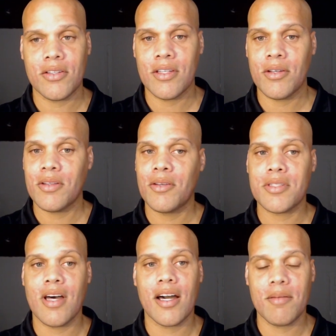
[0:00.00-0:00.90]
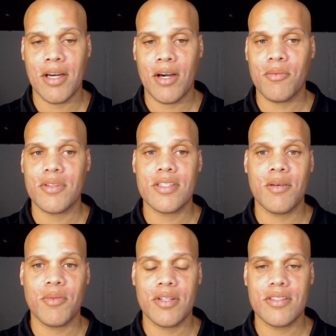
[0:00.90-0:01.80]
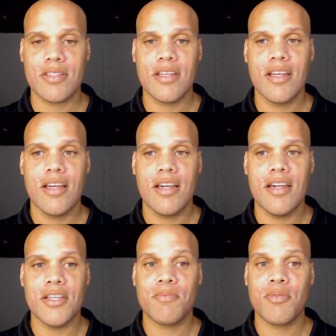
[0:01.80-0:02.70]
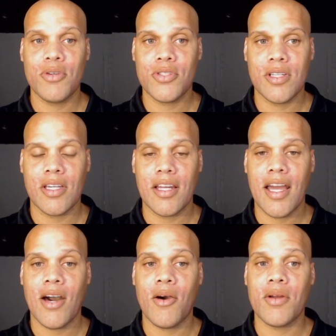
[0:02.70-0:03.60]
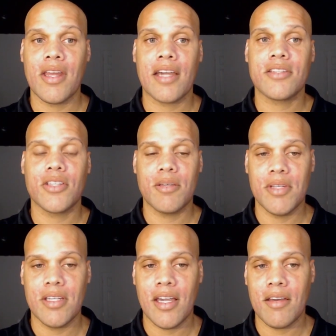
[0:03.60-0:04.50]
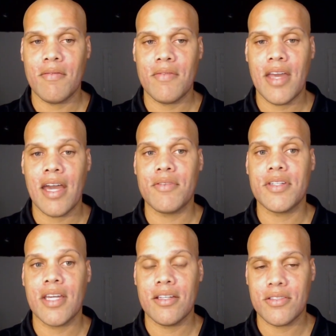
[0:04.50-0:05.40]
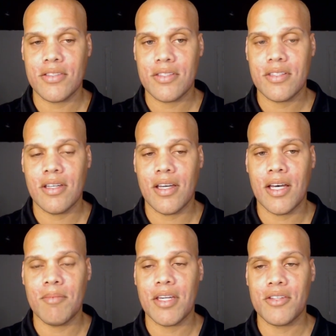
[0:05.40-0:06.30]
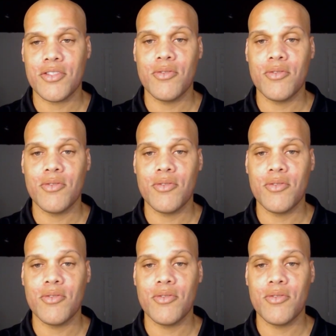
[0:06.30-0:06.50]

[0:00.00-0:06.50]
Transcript: They'll talk about when someone is pushing and how it actually can be advantageous, because